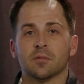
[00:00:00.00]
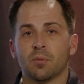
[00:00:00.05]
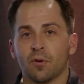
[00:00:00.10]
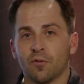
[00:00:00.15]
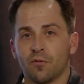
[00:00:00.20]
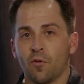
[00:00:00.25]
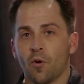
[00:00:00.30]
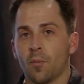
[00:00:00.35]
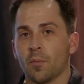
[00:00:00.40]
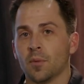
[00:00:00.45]

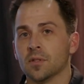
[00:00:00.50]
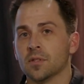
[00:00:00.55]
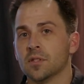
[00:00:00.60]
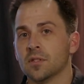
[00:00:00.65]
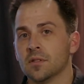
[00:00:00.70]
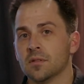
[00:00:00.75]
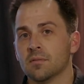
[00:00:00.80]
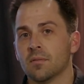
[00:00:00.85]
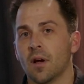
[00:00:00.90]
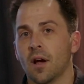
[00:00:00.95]
performance
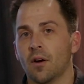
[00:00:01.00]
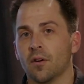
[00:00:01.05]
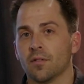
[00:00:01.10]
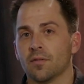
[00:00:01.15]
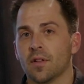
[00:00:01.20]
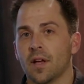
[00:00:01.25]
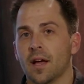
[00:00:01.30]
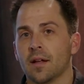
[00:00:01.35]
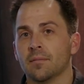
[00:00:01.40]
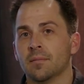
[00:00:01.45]
out of
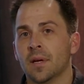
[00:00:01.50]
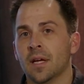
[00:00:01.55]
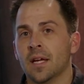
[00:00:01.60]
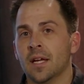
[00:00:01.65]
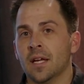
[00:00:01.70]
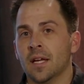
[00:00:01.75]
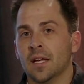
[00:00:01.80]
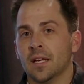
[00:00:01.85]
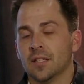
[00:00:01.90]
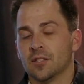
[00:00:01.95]
that.
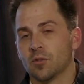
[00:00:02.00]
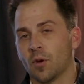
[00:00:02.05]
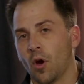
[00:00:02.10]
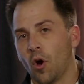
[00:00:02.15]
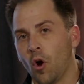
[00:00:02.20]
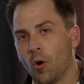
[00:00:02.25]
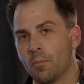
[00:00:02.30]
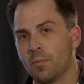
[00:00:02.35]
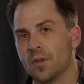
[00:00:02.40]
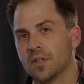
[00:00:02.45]
So I
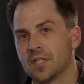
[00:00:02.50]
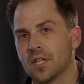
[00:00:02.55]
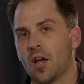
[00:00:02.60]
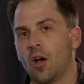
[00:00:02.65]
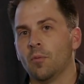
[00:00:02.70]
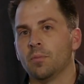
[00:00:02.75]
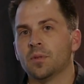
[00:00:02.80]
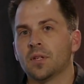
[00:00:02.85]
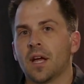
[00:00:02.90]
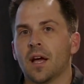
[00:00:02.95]
hope this
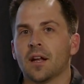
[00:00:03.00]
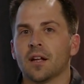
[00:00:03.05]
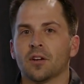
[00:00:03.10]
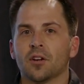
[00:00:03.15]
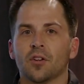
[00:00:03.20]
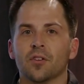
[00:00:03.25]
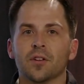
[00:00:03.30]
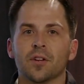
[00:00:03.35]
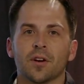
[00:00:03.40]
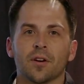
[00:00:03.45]
helped kind of
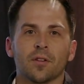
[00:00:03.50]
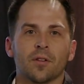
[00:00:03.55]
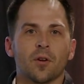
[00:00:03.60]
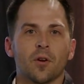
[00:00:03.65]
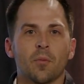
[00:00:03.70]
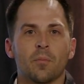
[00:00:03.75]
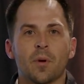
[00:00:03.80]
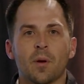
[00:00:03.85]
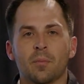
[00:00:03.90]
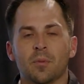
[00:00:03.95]
clear a
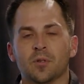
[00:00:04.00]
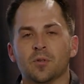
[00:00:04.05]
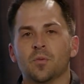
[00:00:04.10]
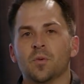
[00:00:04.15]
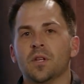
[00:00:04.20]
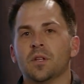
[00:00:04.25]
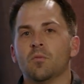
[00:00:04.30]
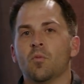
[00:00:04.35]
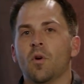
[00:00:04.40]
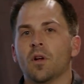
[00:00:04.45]
little bit
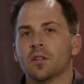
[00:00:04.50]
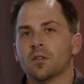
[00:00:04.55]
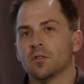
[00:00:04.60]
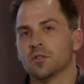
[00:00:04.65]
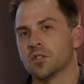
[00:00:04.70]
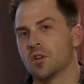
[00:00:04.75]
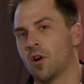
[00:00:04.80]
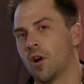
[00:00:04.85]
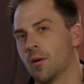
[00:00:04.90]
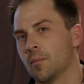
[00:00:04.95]
between what
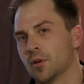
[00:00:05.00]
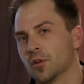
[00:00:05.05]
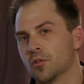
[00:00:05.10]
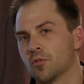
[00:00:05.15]
those carbon